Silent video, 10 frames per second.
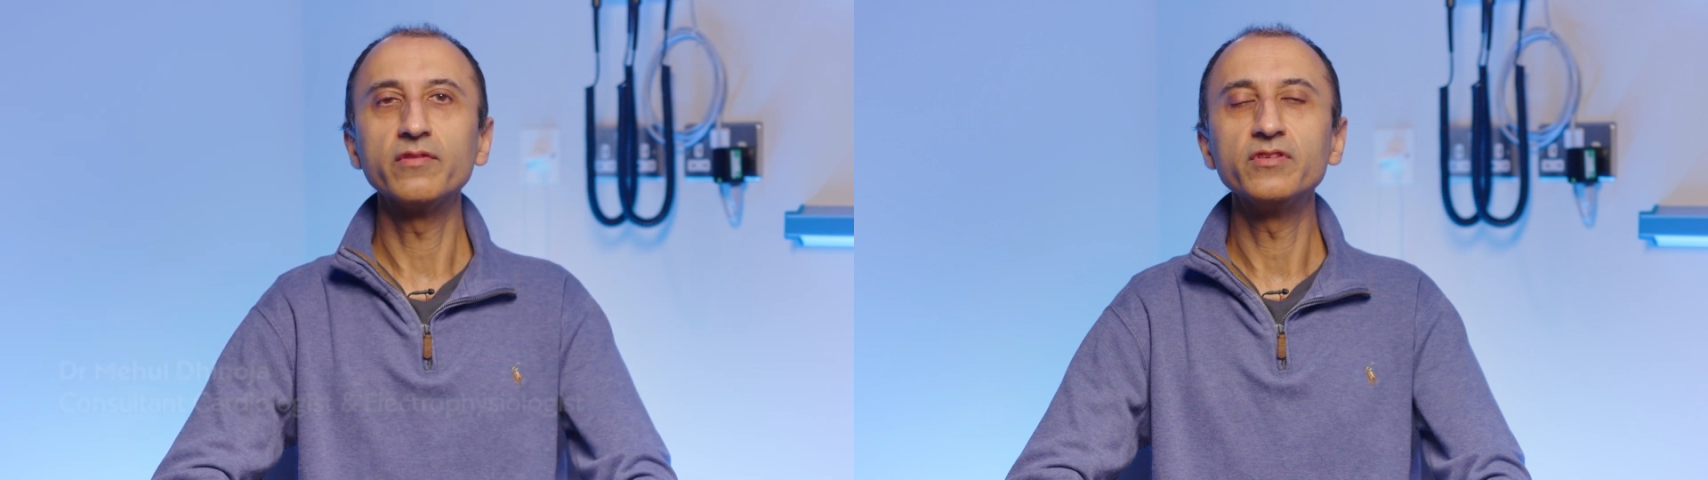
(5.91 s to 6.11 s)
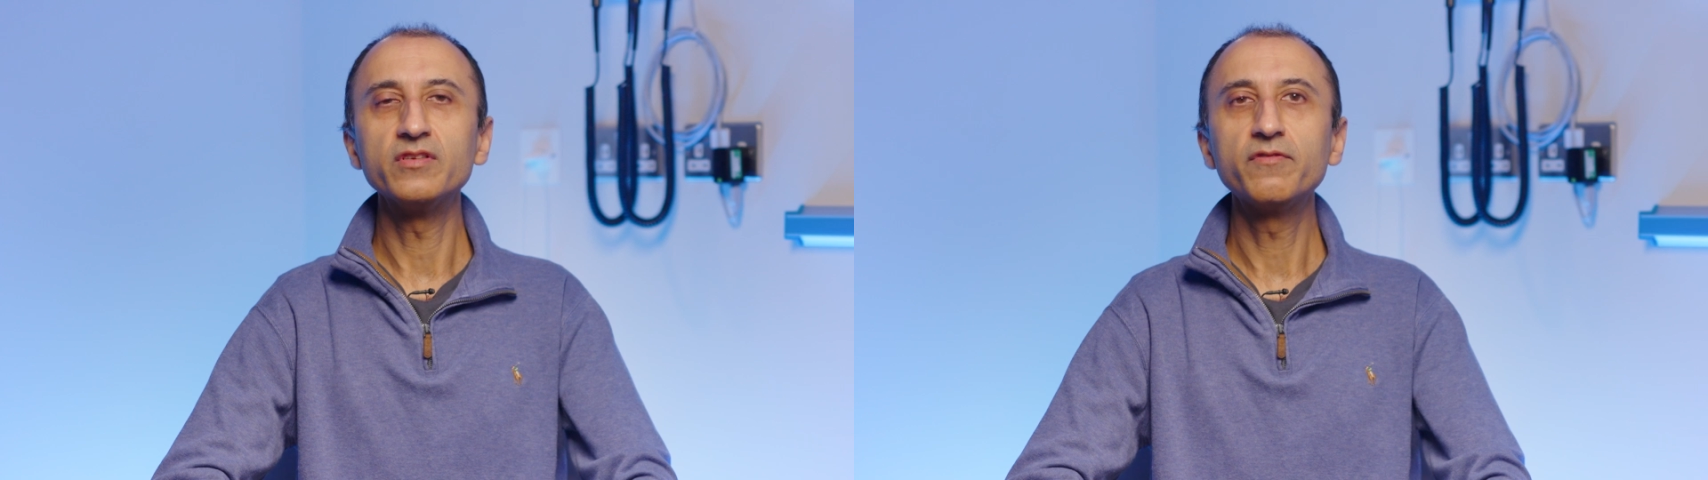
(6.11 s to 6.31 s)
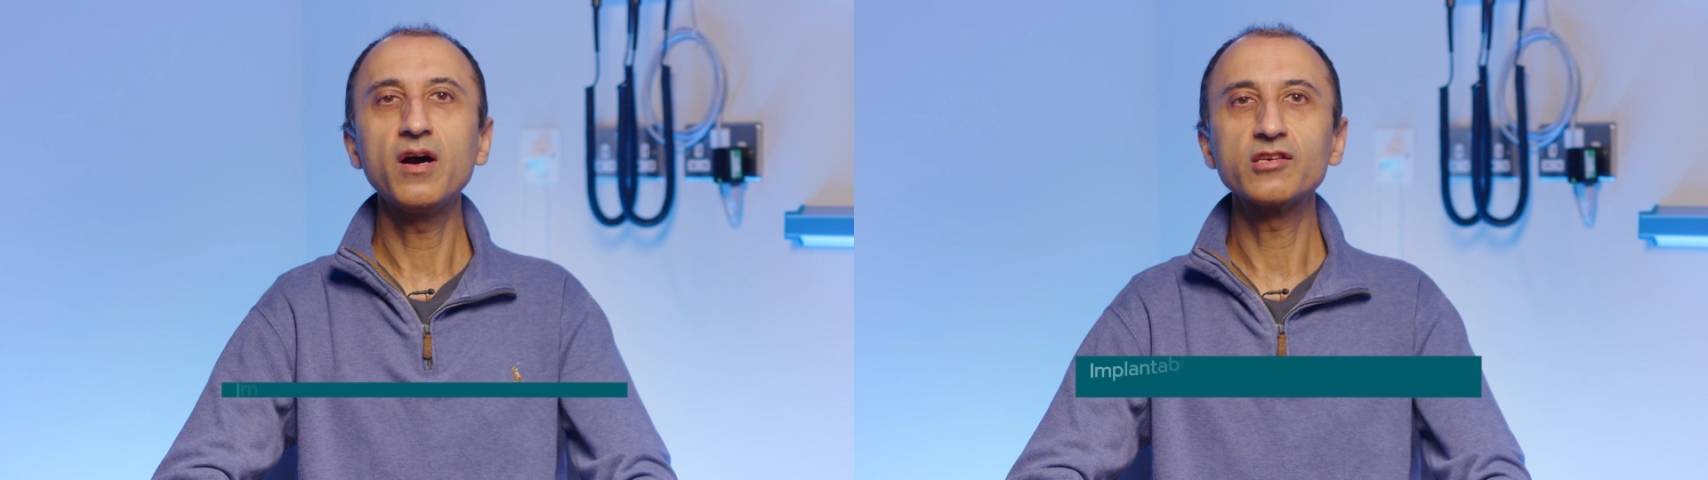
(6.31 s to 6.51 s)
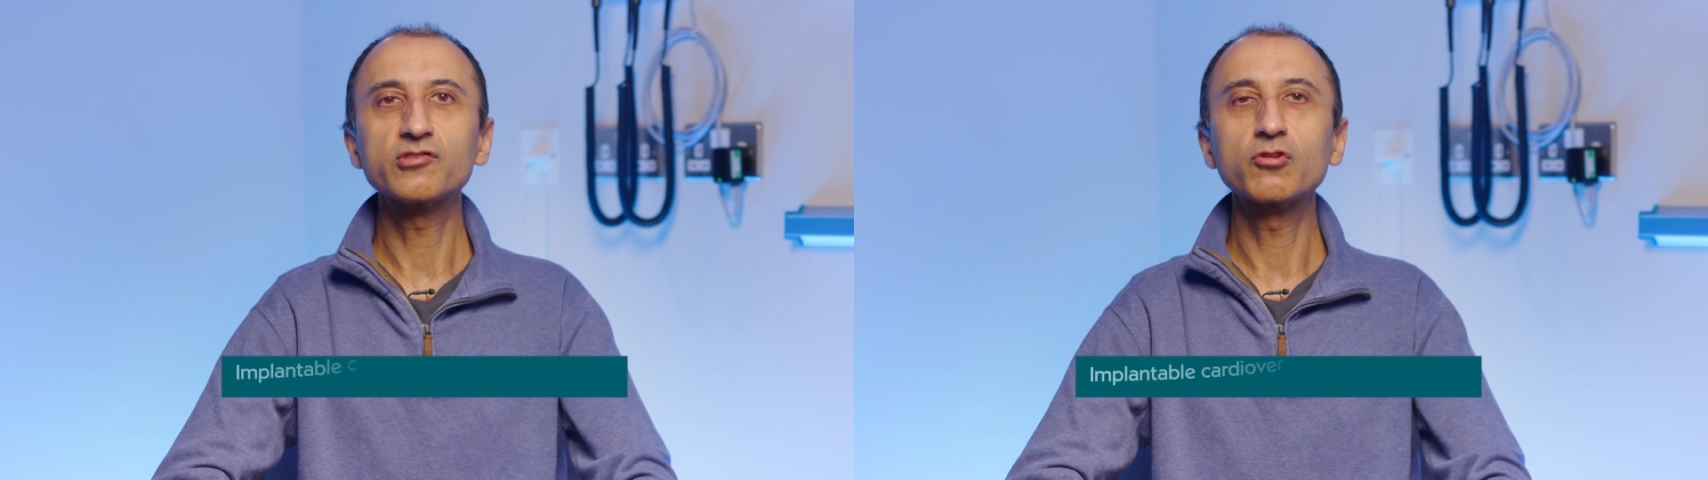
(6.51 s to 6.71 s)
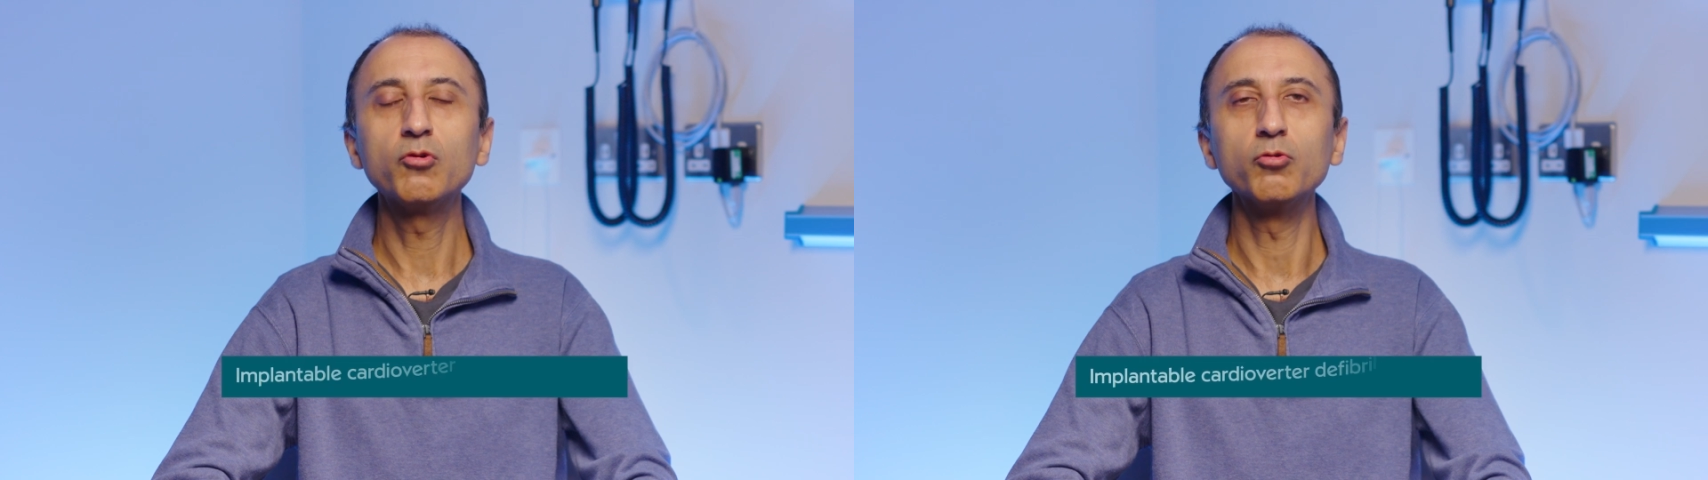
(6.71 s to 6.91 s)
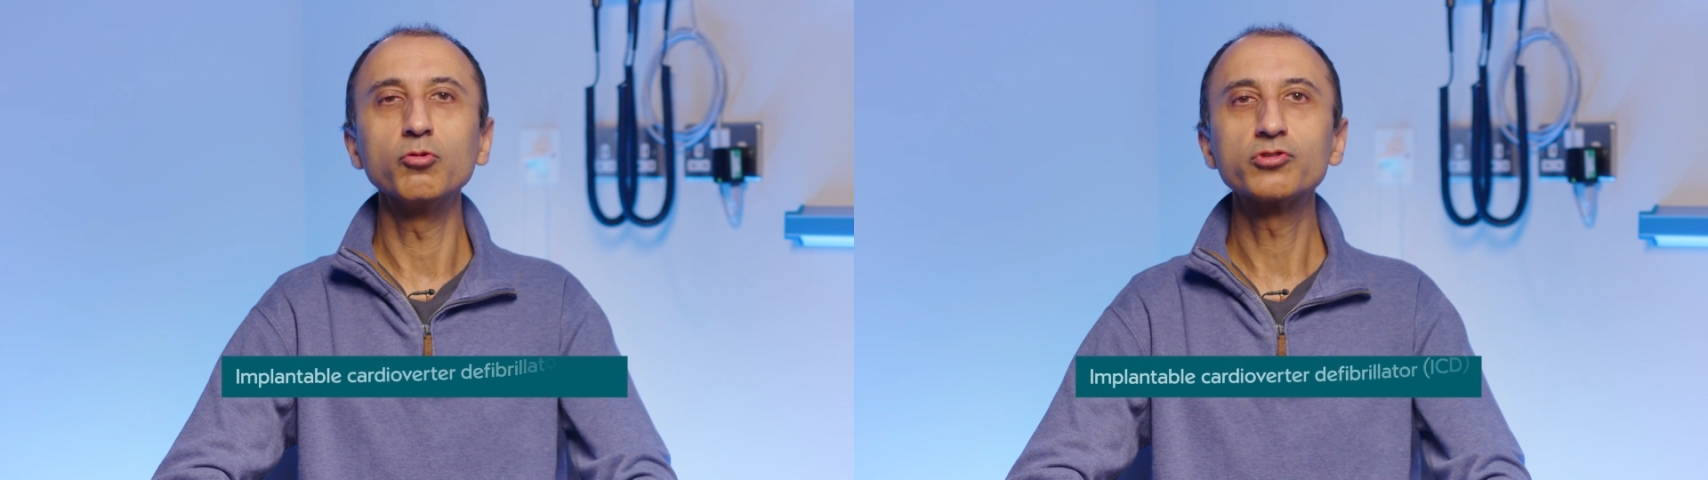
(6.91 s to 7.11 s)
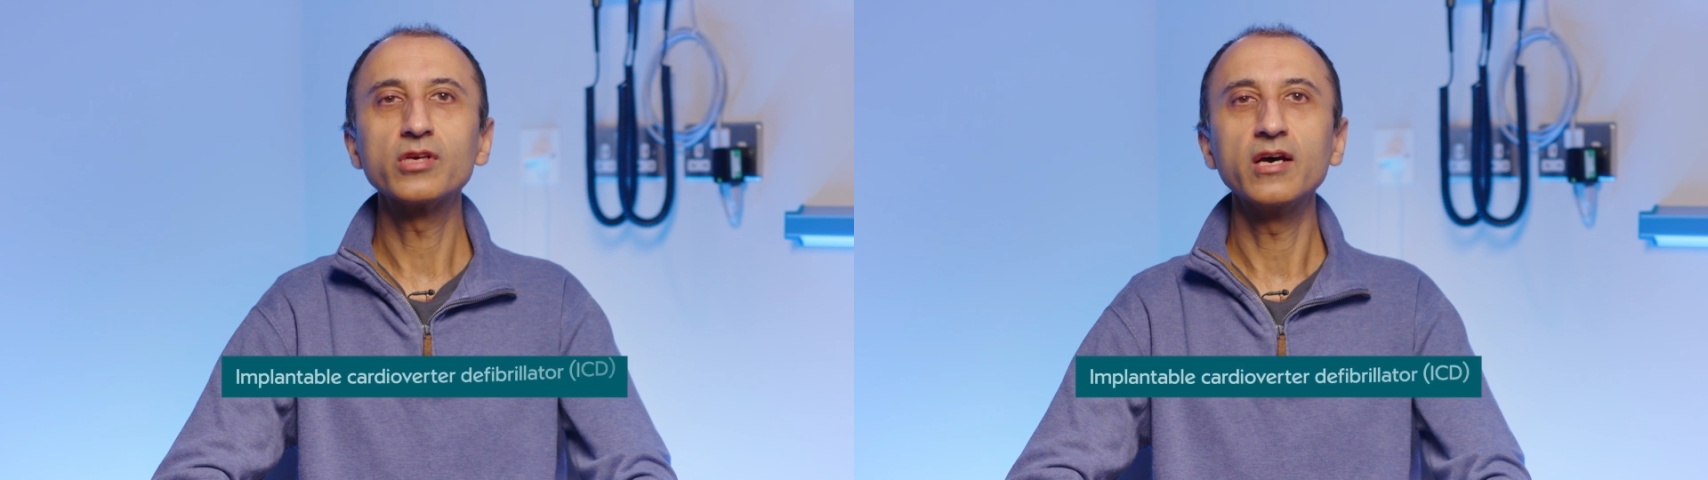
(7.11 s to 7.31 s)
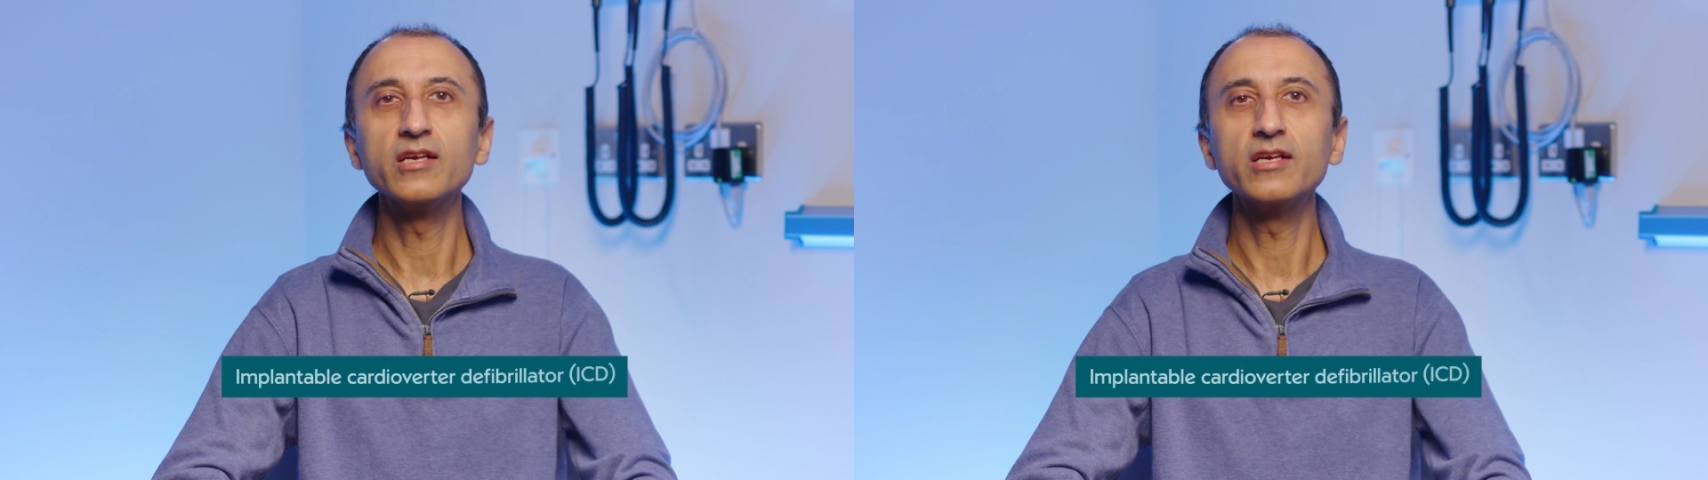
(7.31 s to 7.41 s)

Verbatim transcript: of a device called